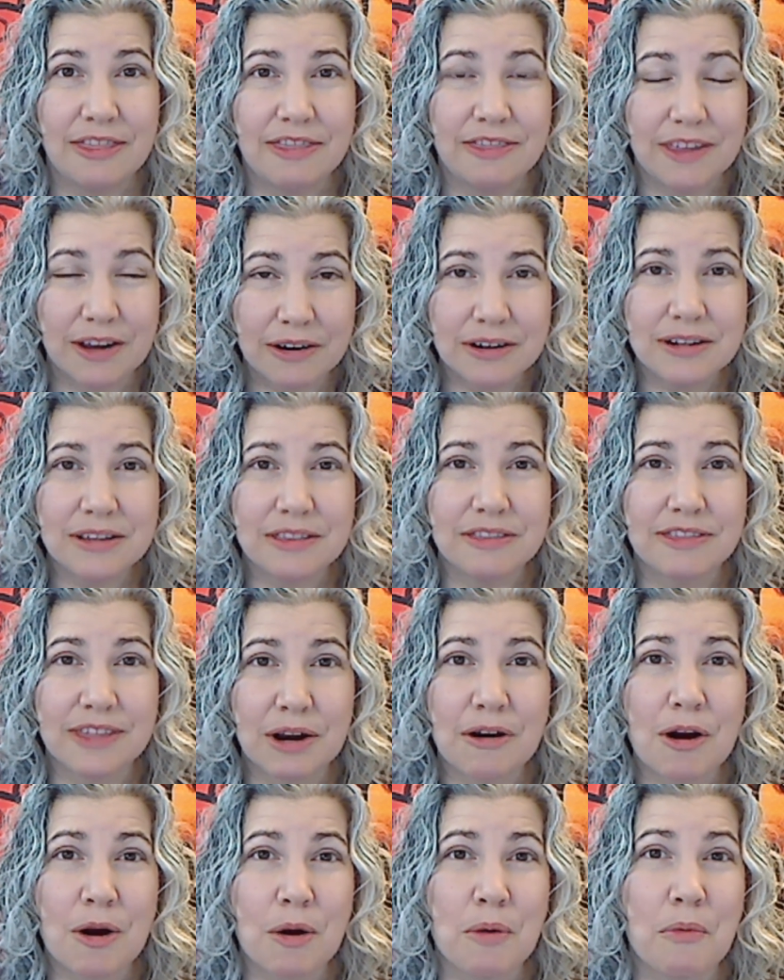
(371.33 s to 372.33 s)

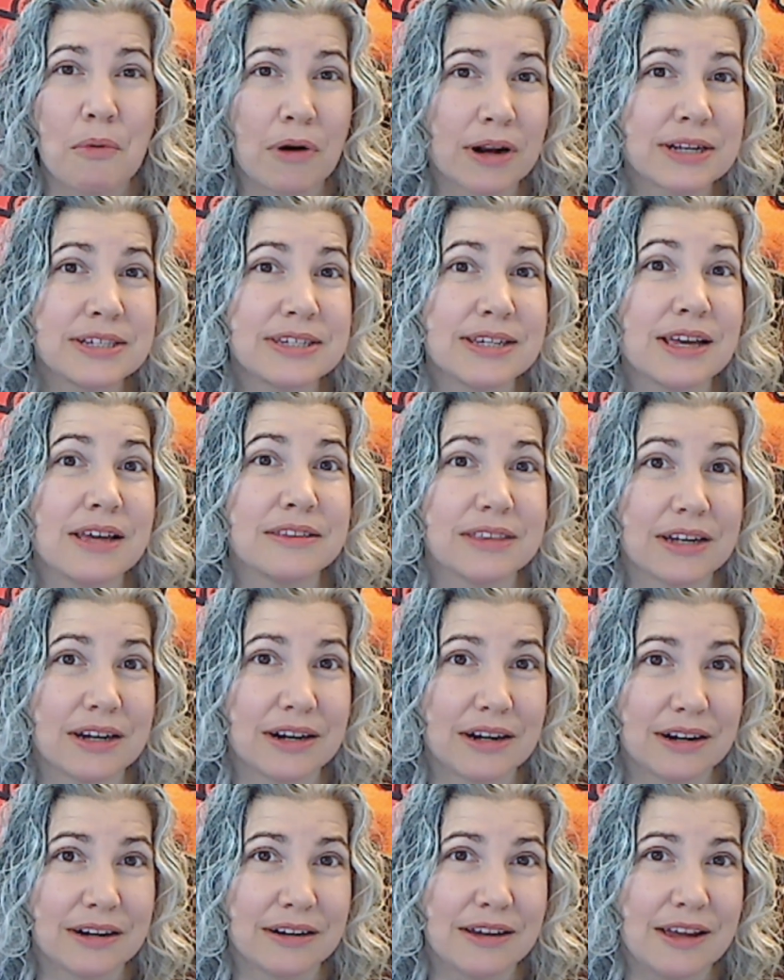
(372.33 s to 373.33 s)
There are works out
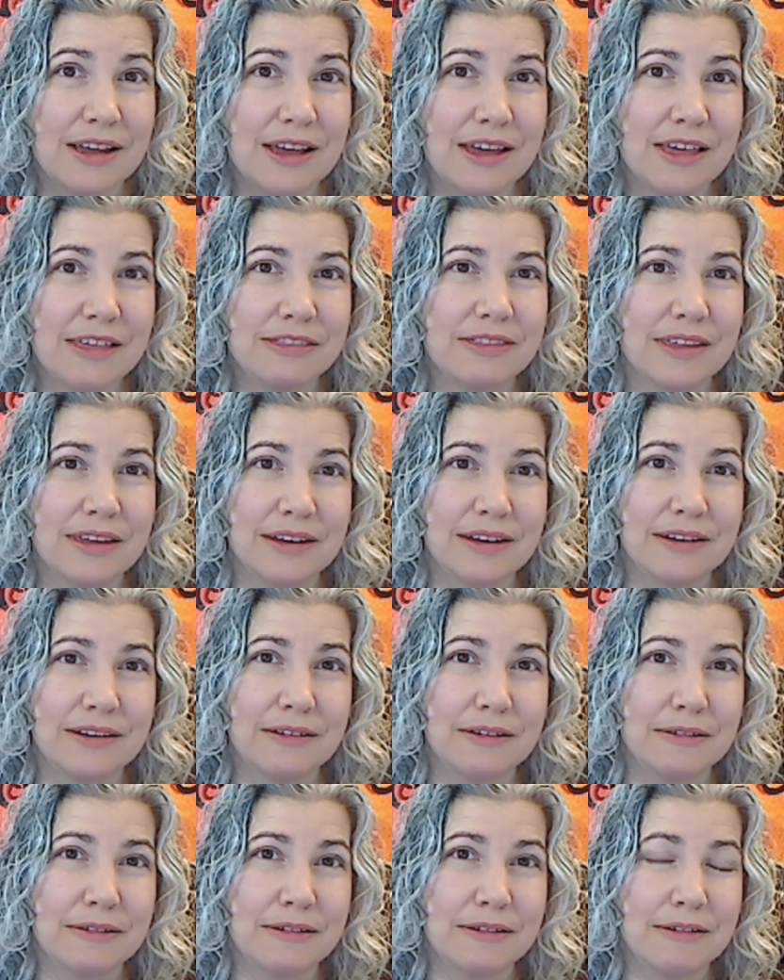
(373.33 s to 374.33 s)
there that
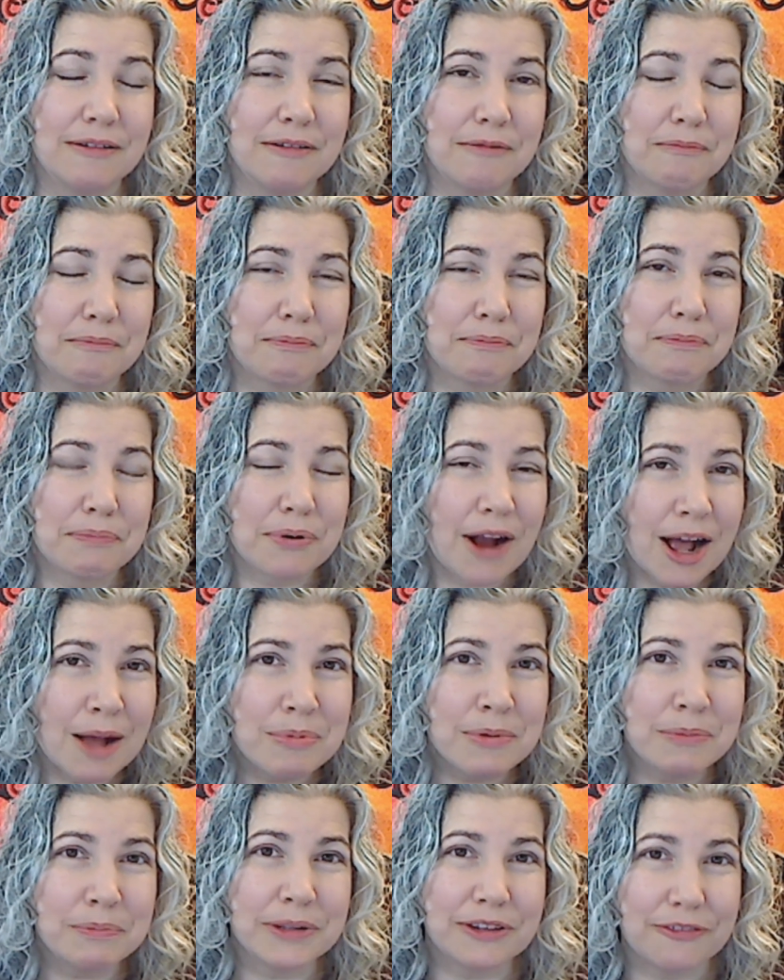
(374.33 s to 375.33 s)

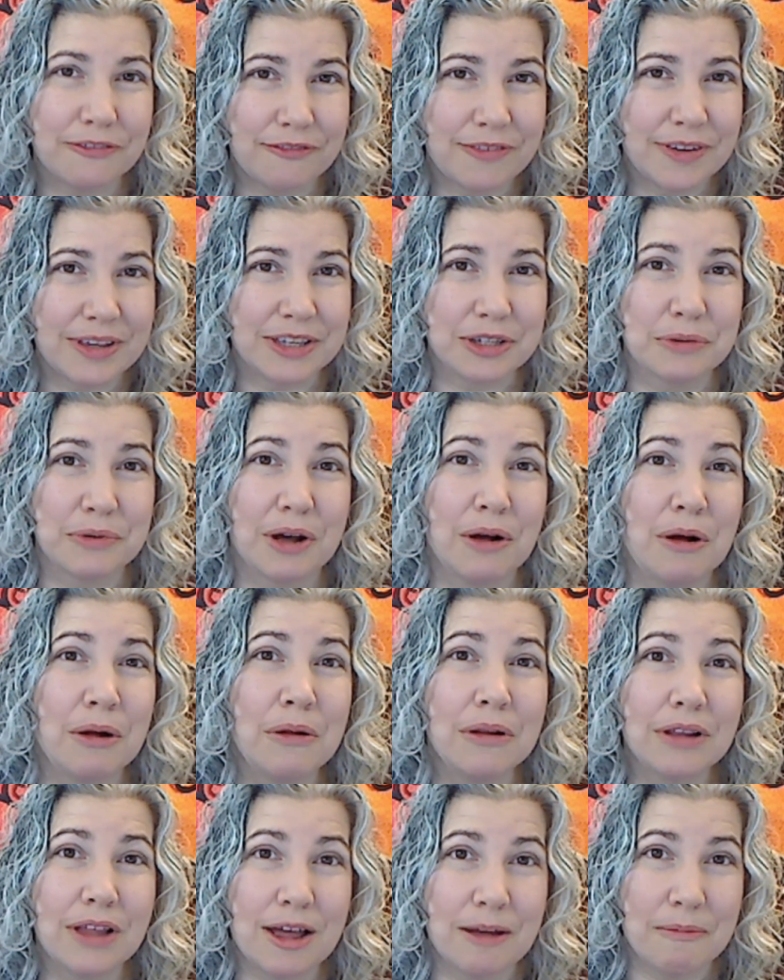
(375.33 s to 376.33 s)
probably fit you a
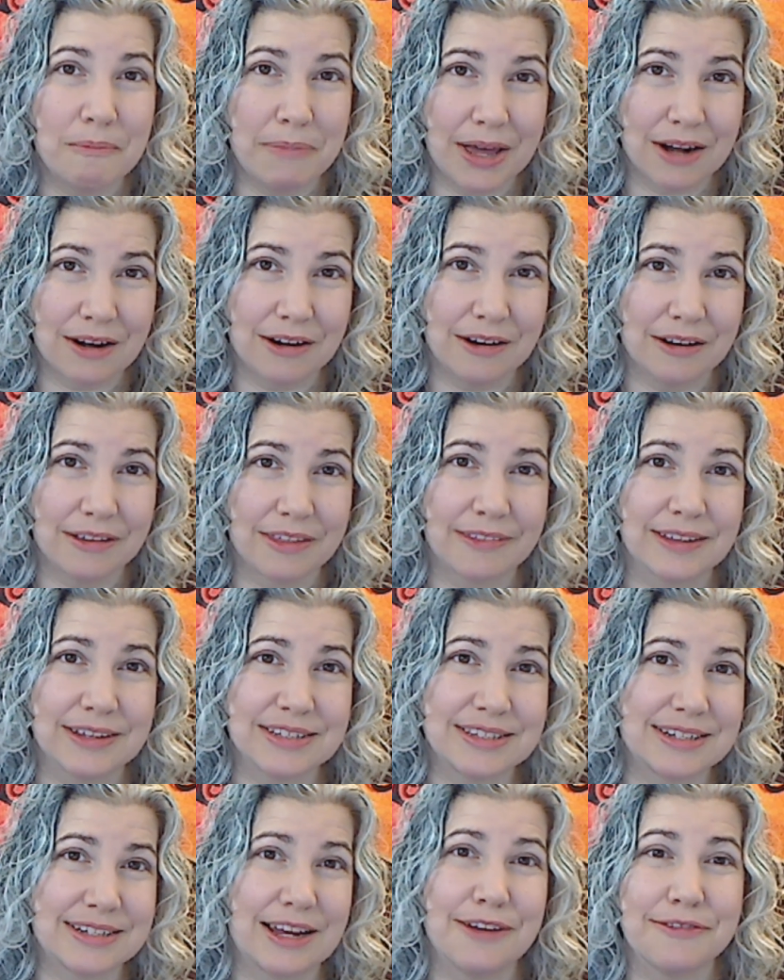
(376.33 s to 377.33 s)
whole lot better than the
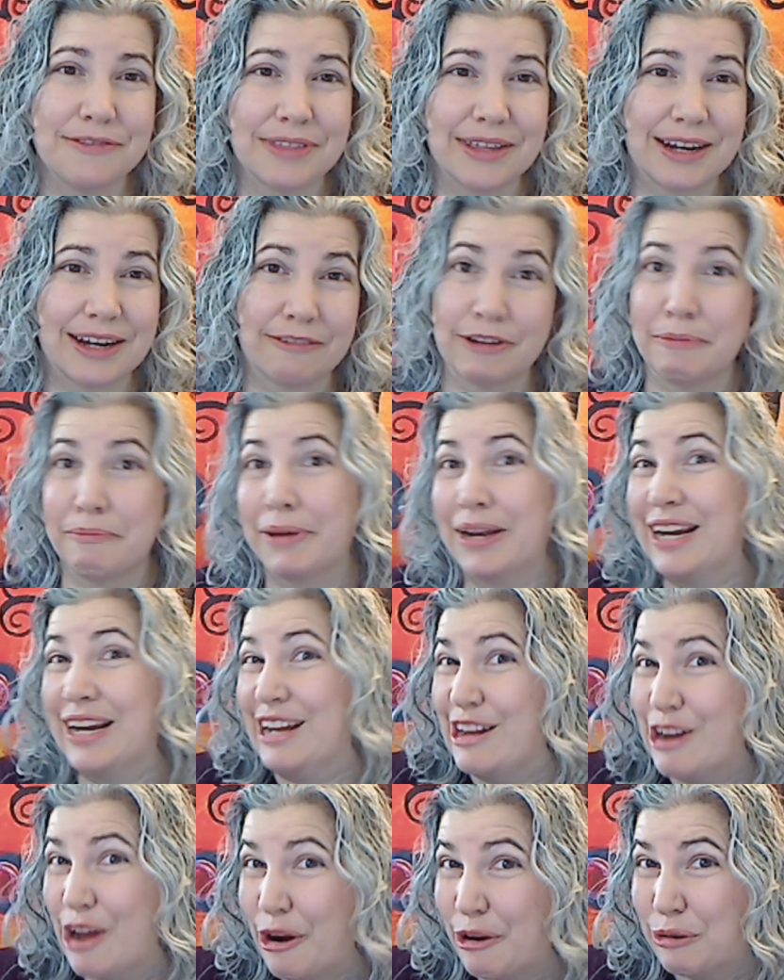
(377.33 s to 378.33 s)
stuff that everybody
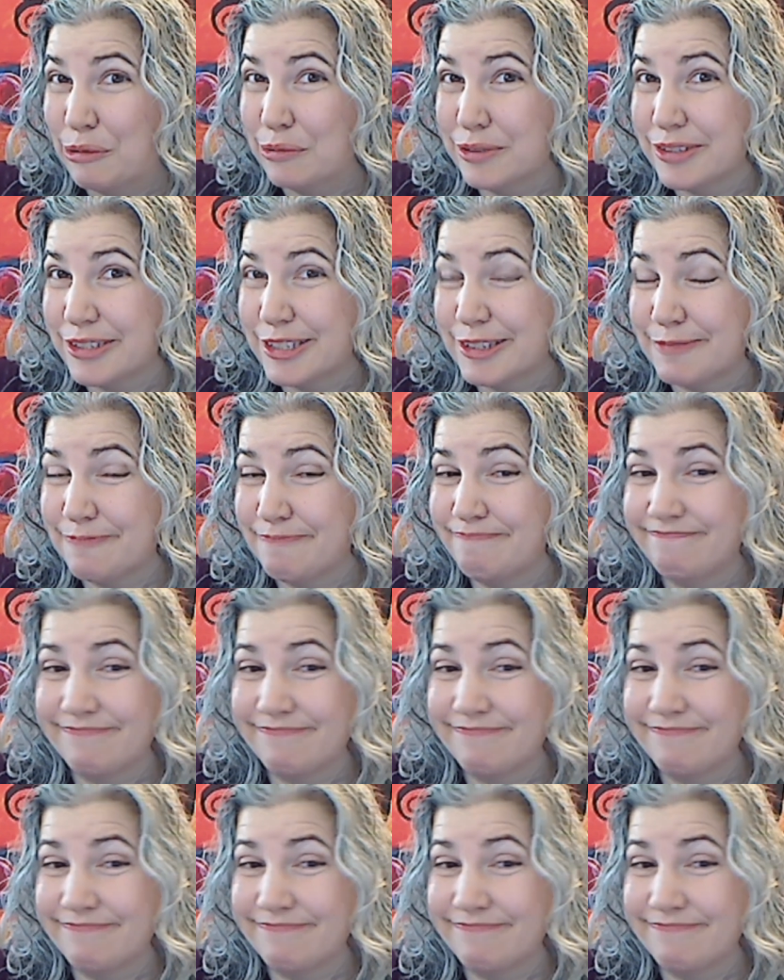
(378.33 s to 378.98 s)
knows.